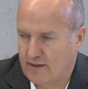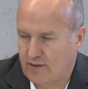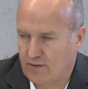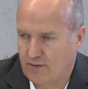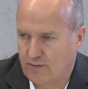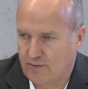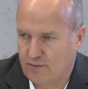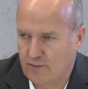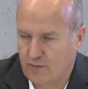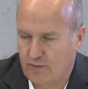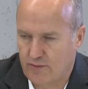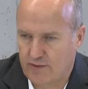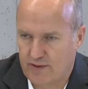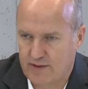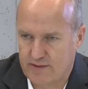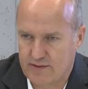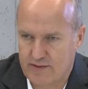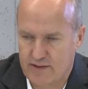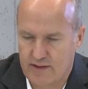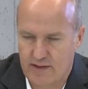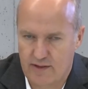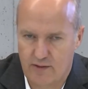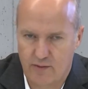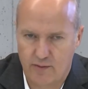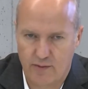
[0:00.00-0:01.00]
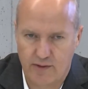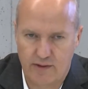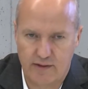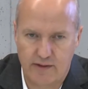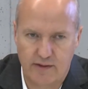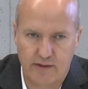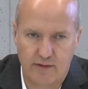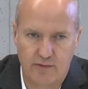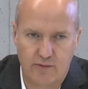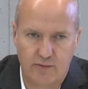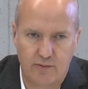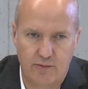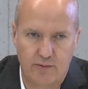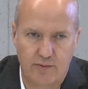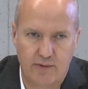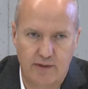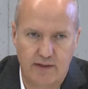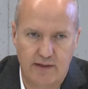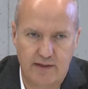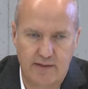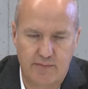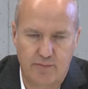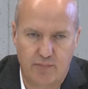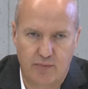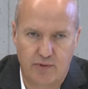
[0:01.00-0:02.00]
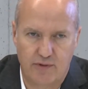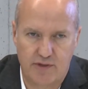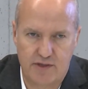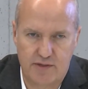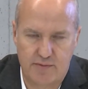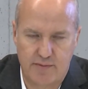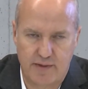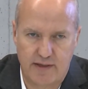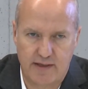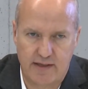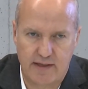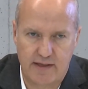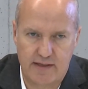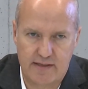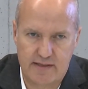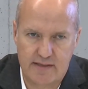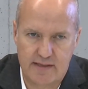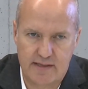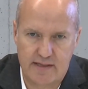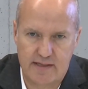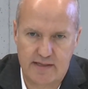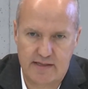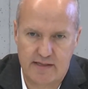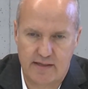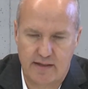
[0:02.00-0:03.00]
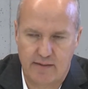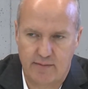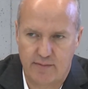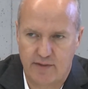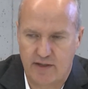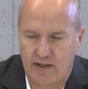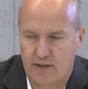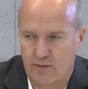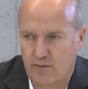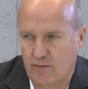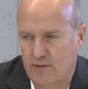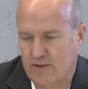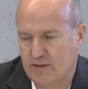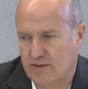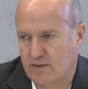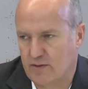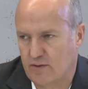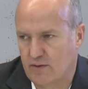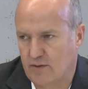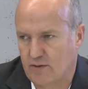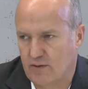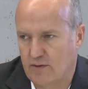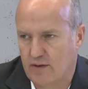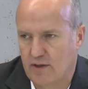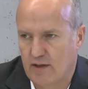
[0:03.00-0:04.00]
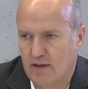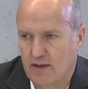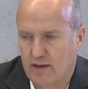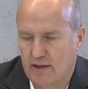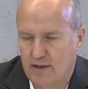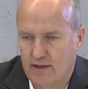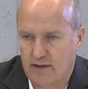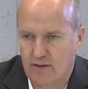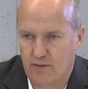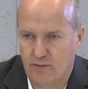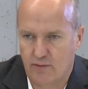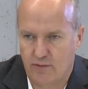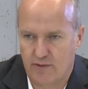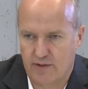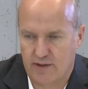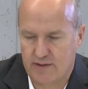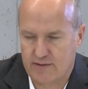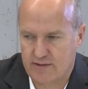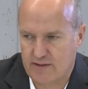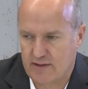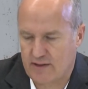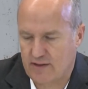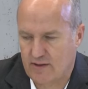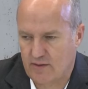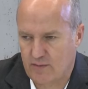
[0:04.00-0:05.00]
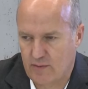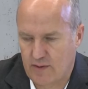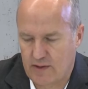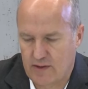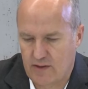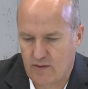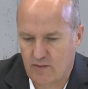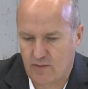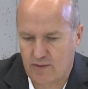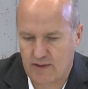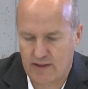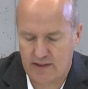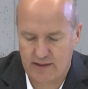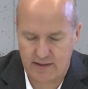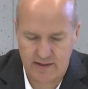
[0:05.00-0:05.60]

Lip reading: of 2022 in the Polish banking system that we saw in 2021.